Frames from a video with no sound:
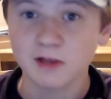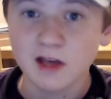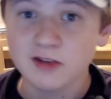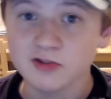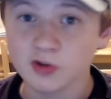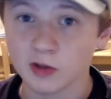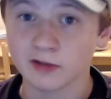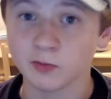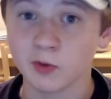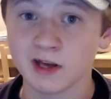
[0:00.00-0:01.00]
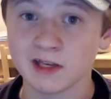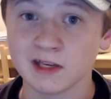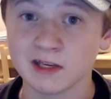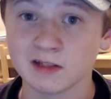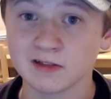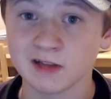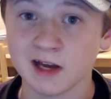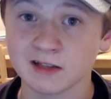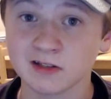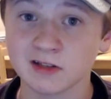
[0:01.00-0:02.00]
So that's why he
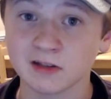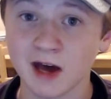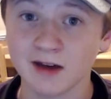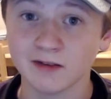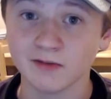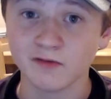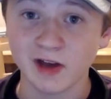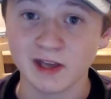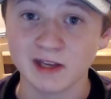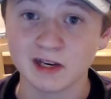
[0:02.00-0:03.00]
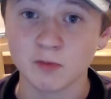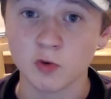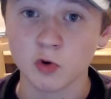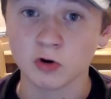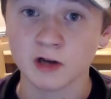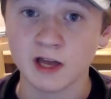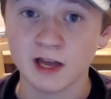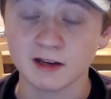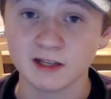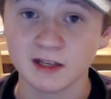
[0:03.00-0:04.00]
decides to not fight anymore,
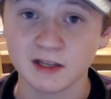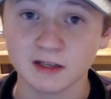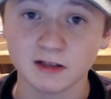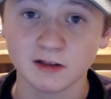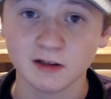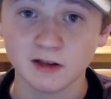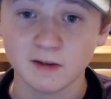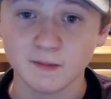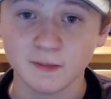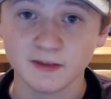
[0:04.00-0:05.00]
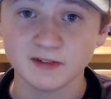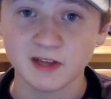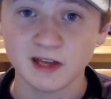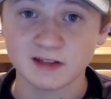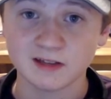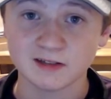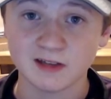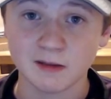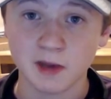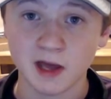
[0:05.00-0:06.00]
and he stays
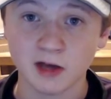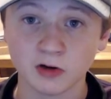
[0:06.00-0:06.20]
inside Banner.